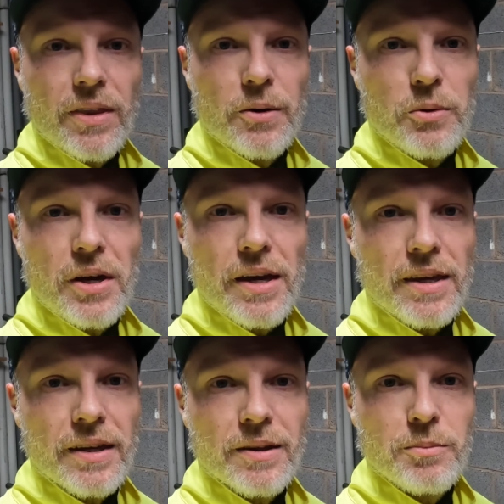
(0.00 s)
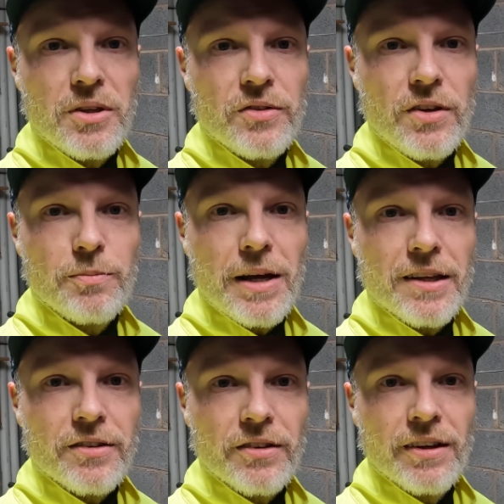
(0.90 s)
Okay, mischief
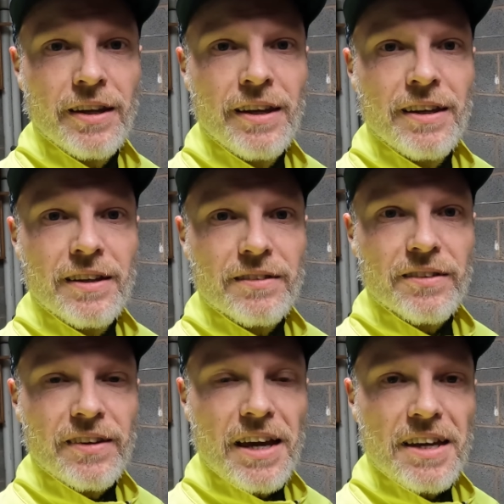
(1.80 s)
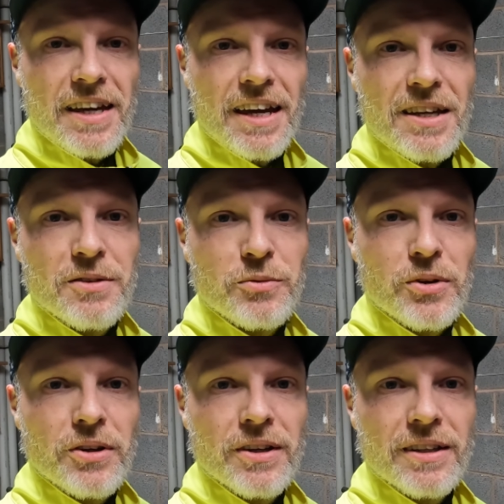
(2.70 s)
managed. Done the 8k
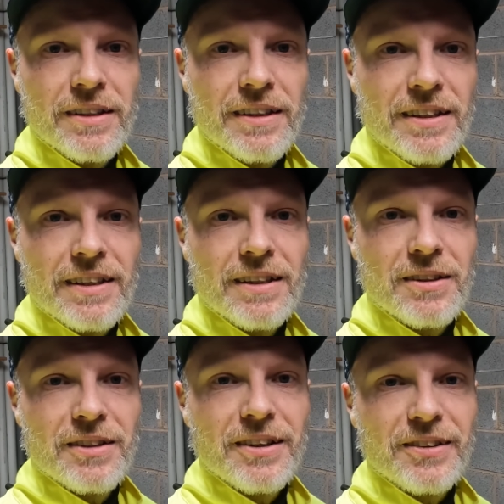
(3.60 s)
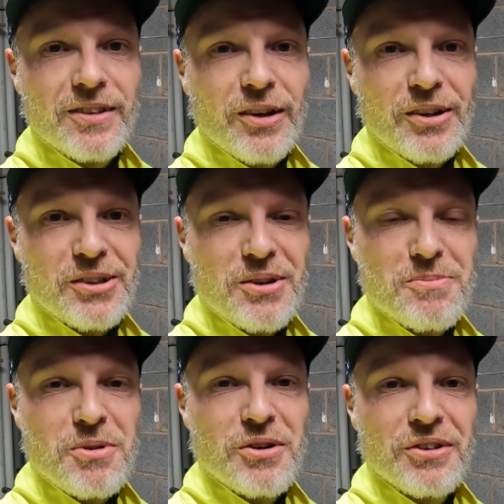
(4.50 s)
run. Got darker
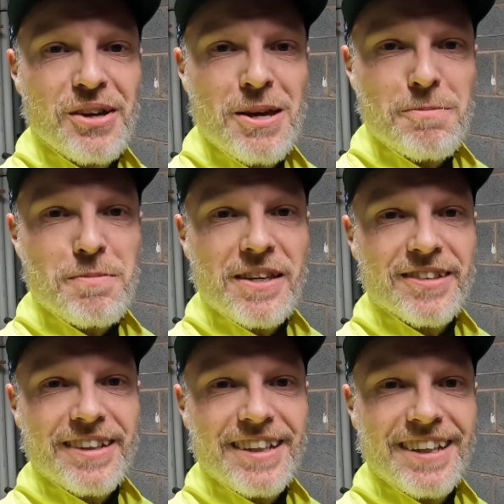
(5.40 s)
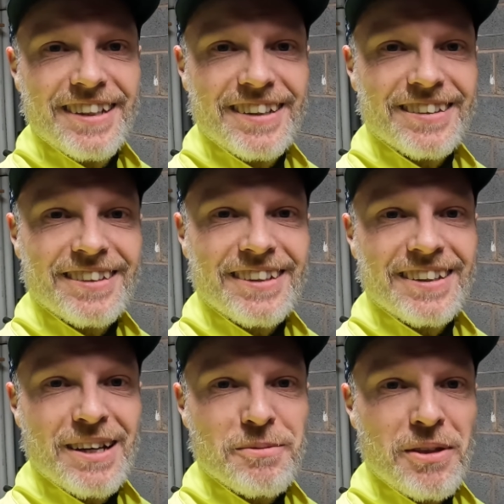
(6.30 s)
and more misty as
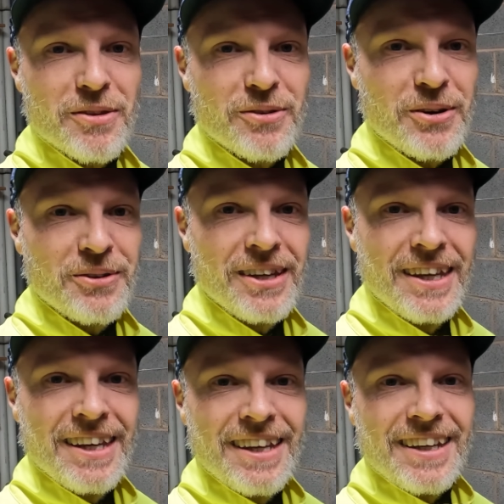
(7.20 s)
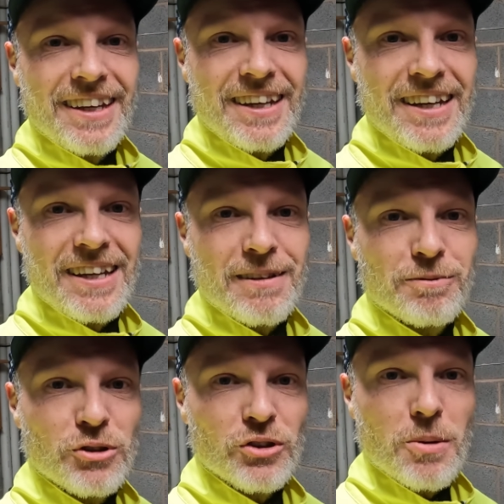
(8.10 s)
I went through.
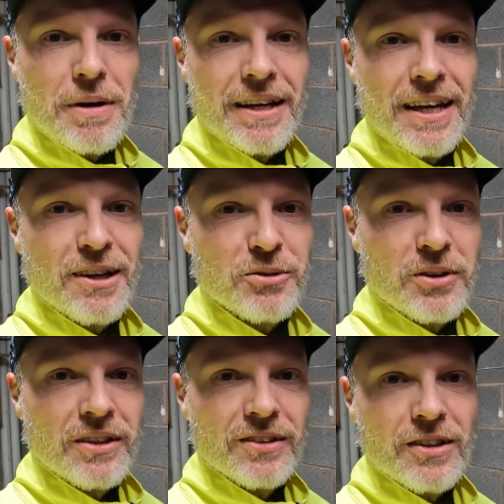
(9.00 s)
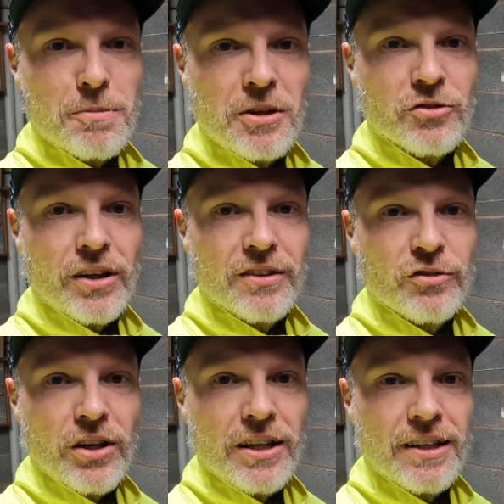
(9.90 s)
Just got back now so I can start my strength
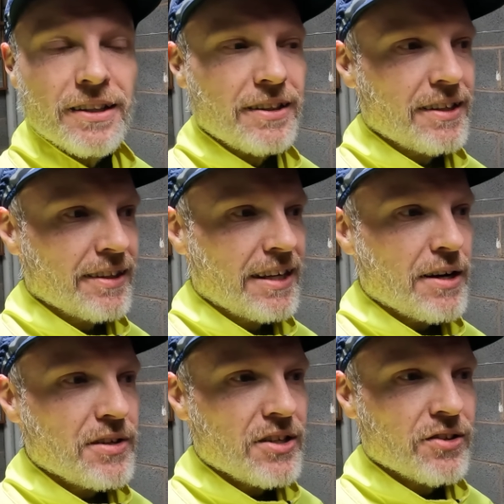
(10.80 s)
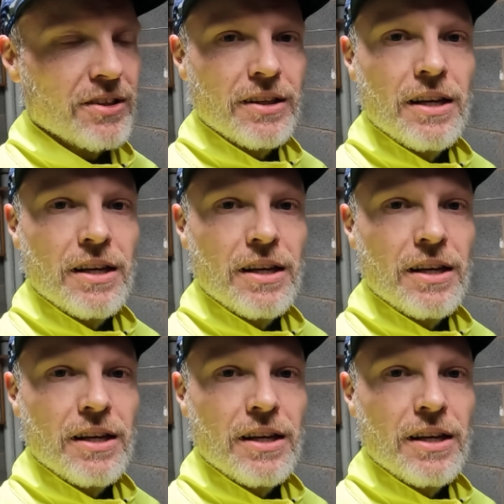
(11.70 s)
training in the garage.